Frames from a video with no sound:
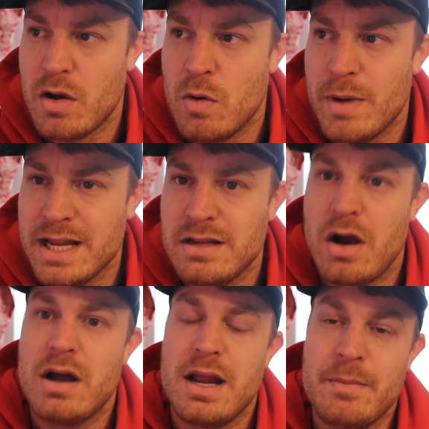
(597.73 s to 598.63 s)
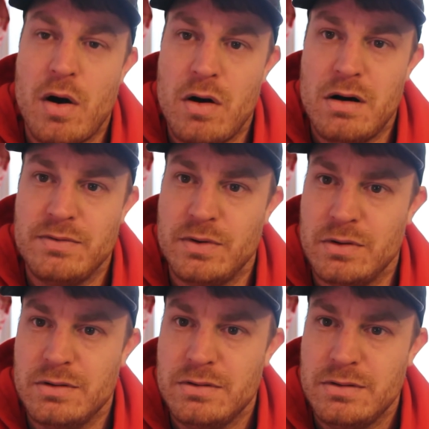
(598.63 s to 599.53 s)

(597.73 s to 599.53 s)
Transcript: oh my God, I'm awful.